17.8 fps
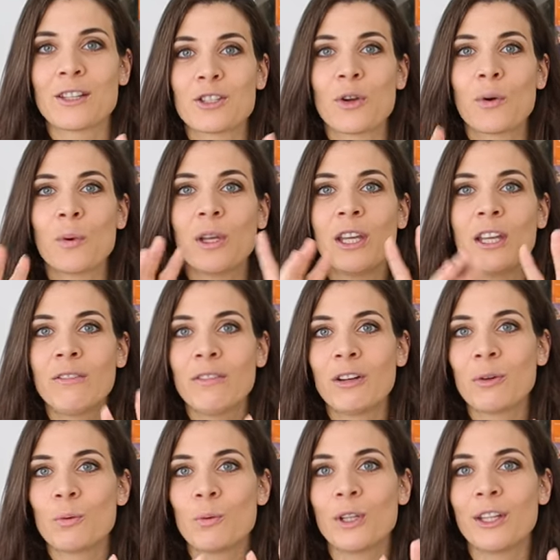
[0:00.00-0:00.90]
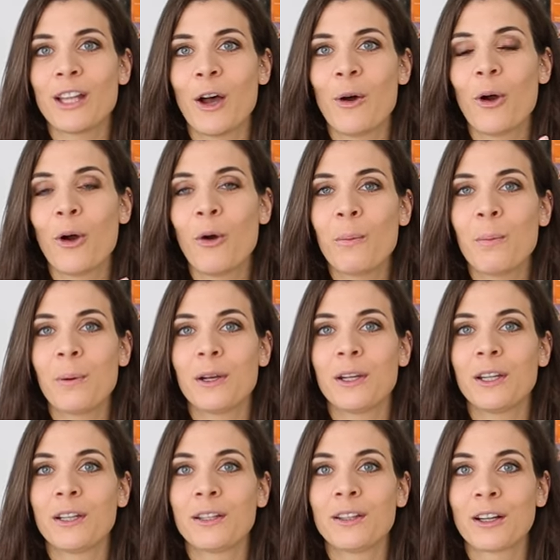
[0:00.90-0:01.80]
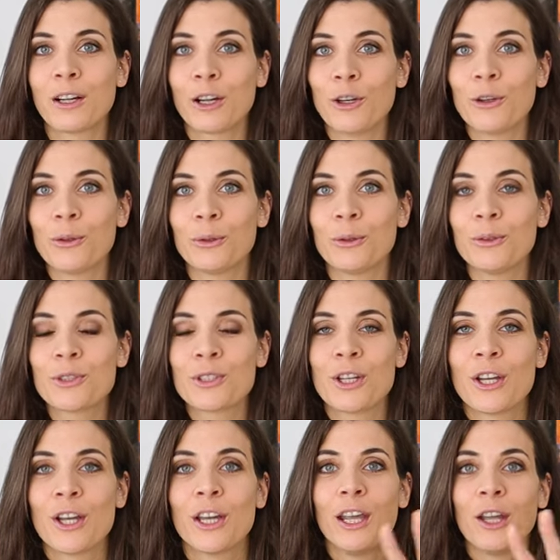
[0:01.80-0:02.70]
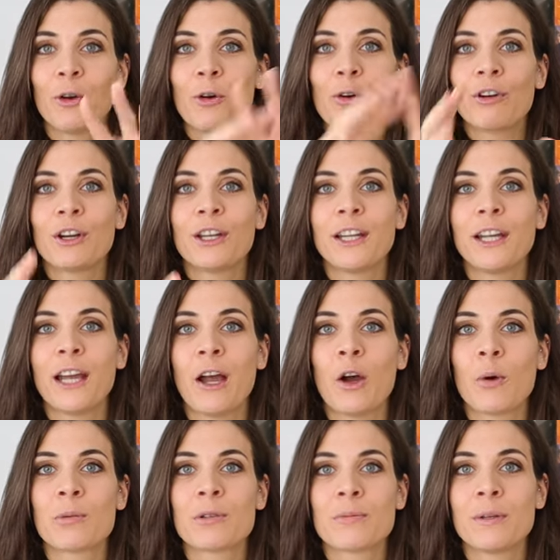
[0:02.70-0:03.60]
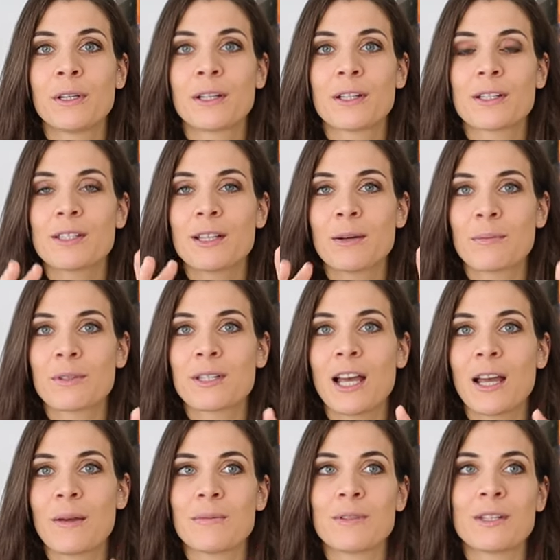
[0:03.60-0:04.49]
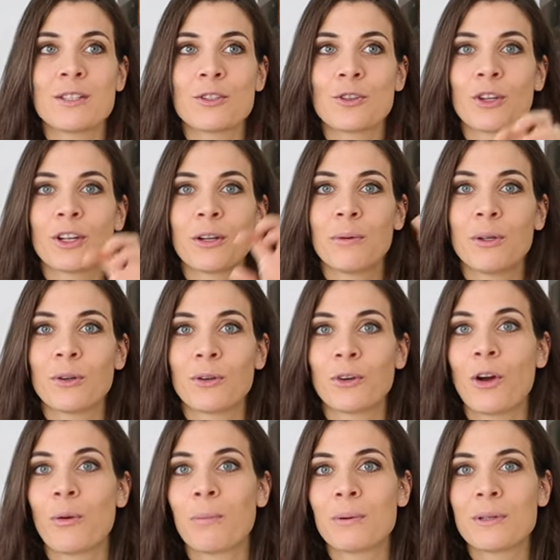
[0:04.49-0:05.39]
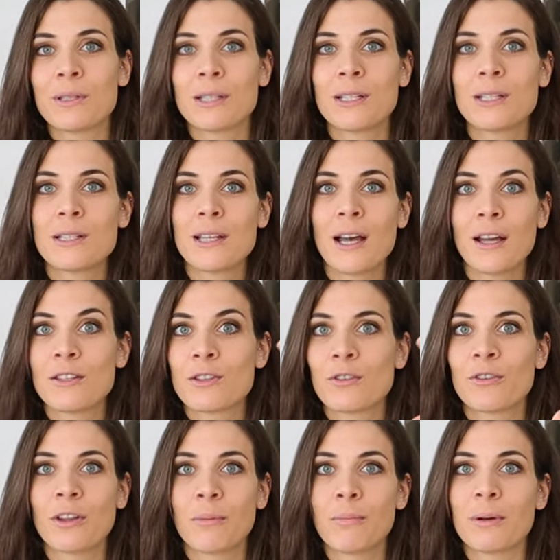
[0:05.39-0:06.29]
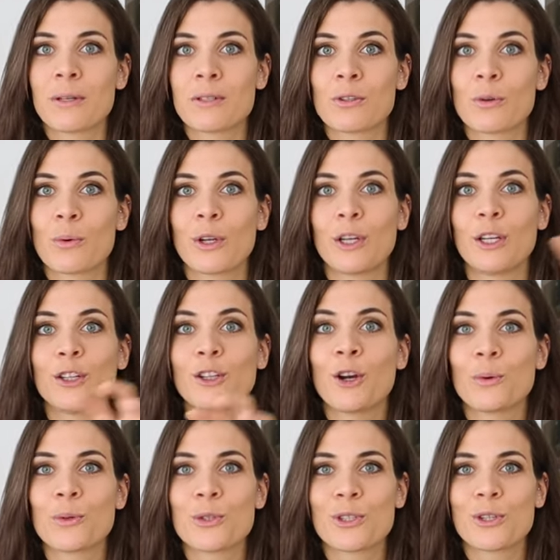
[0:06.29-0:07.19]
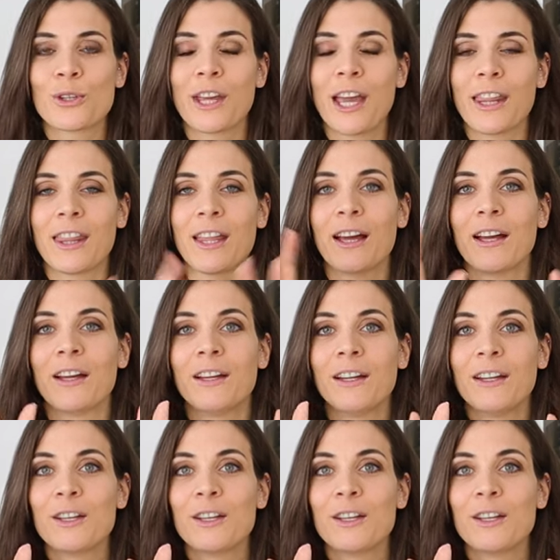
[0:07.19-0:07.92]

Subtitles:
So even without opening the clues, it already helps because sometimes it's gonna be on opposite sides of the puzzle when it goes together.